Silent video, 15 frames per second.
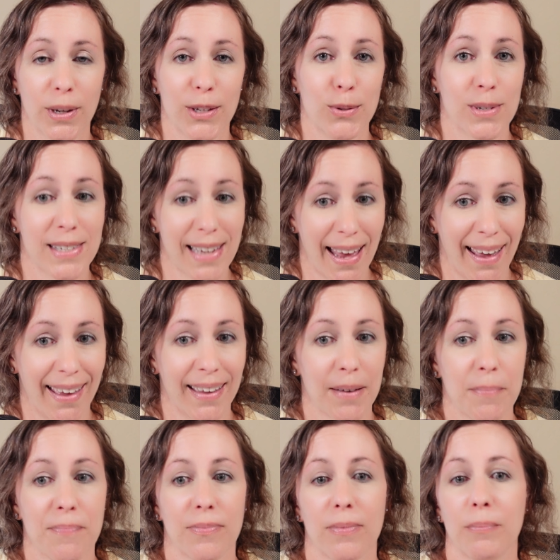you
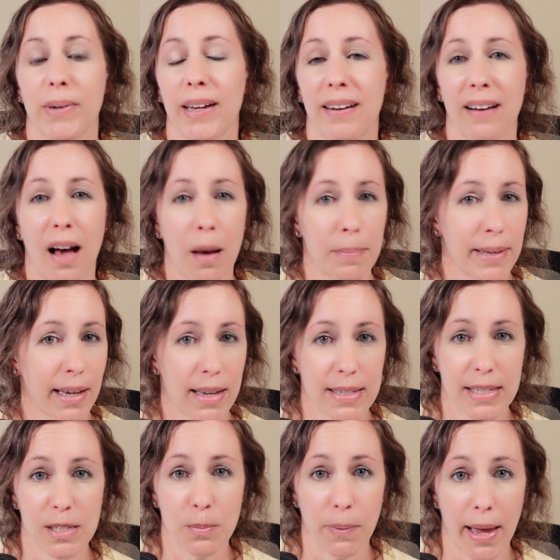say, but not
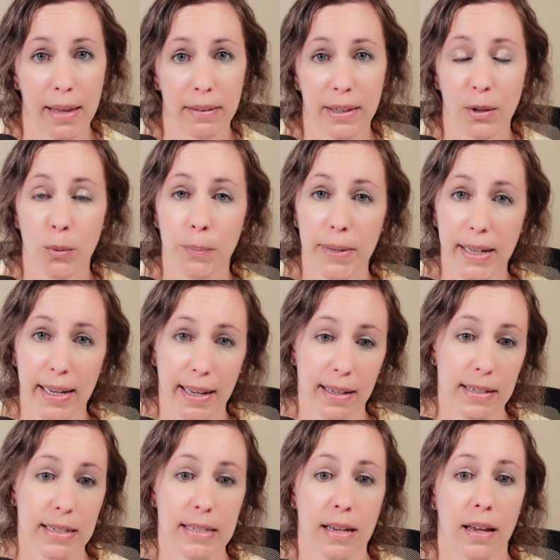because he's blindly
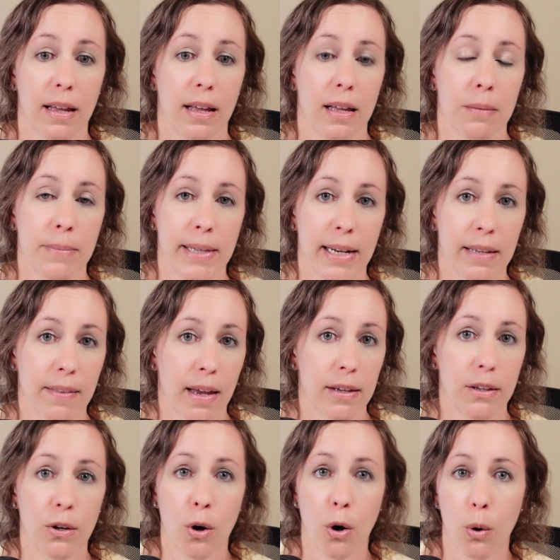obedient, meaning that
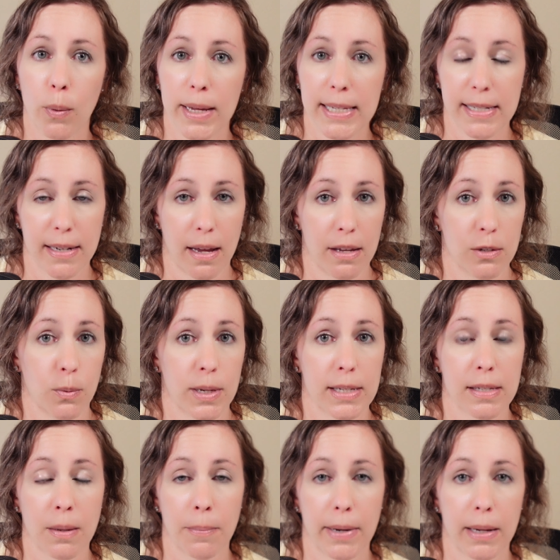he always does what
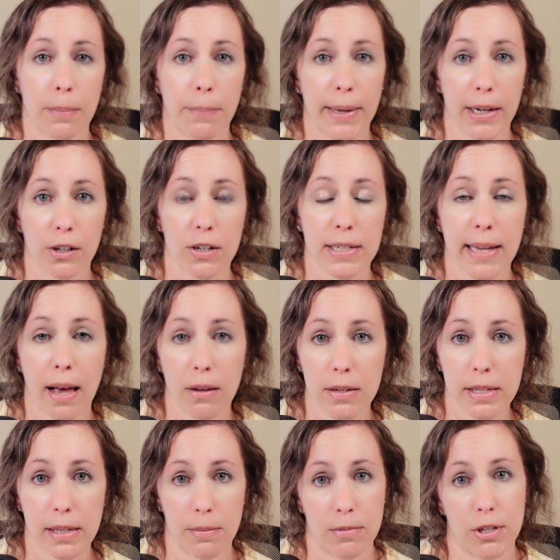somebody bigger
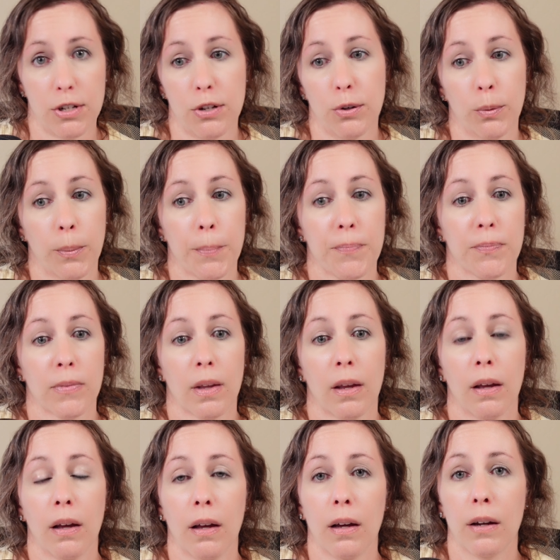tells him to do.
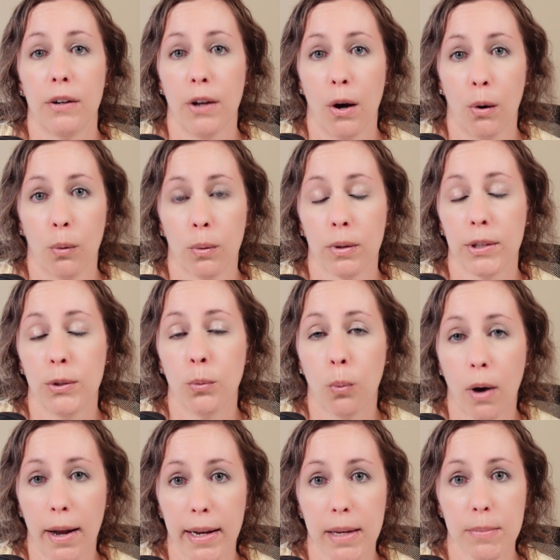No, you
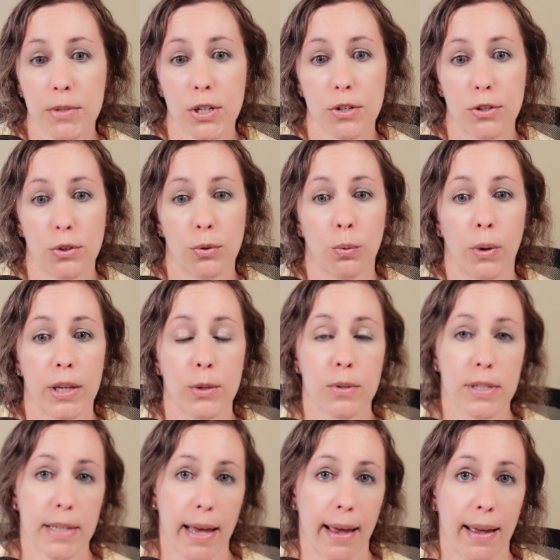want him to do what you
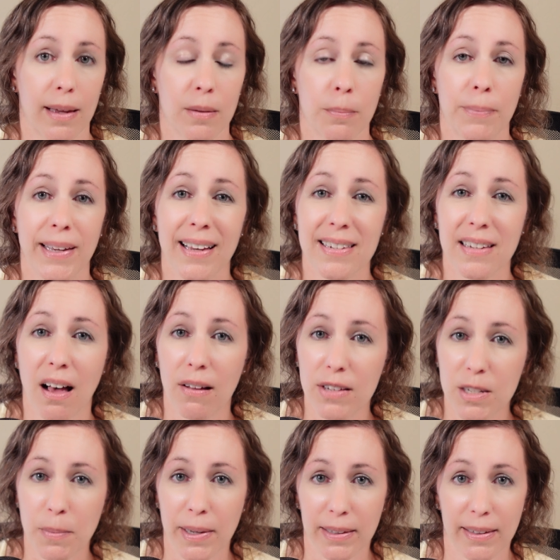say because
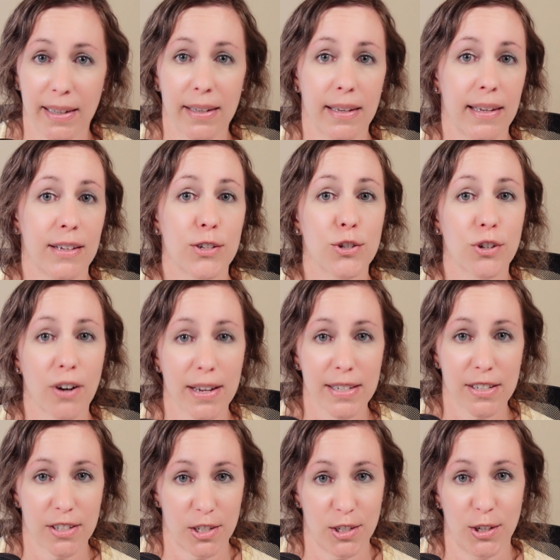ultimately he
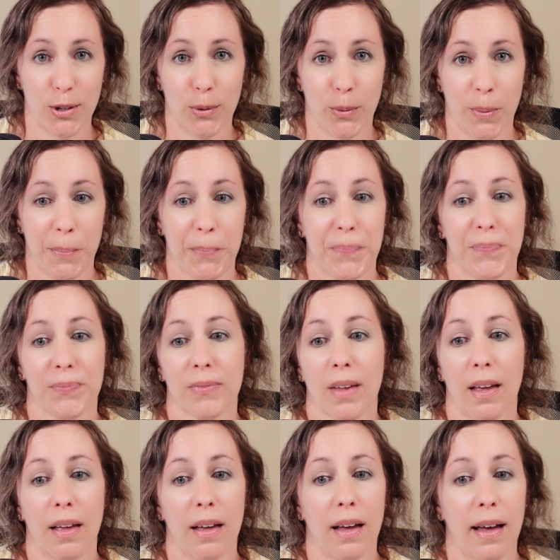trusts you.
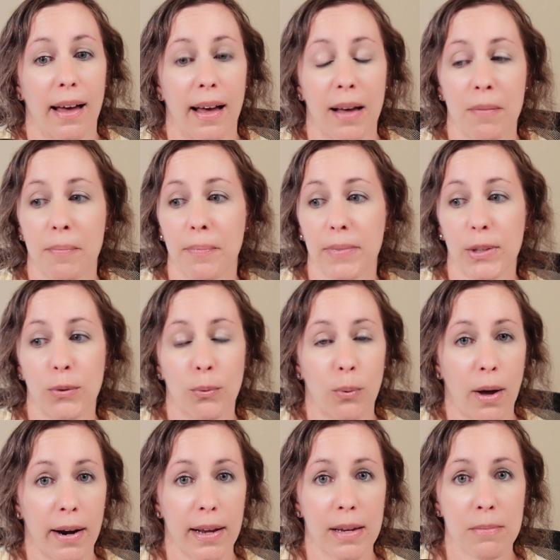You
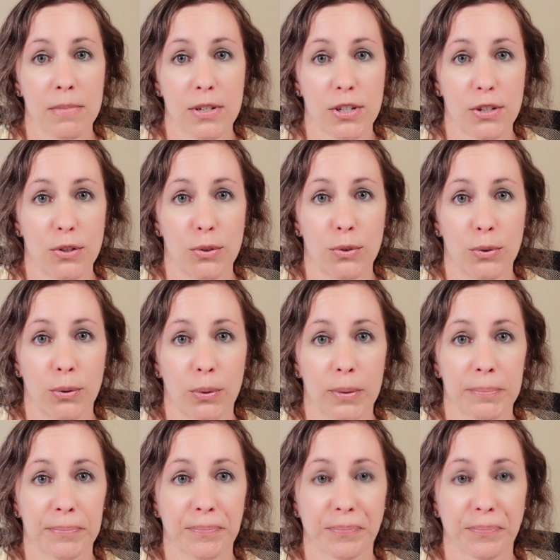want him to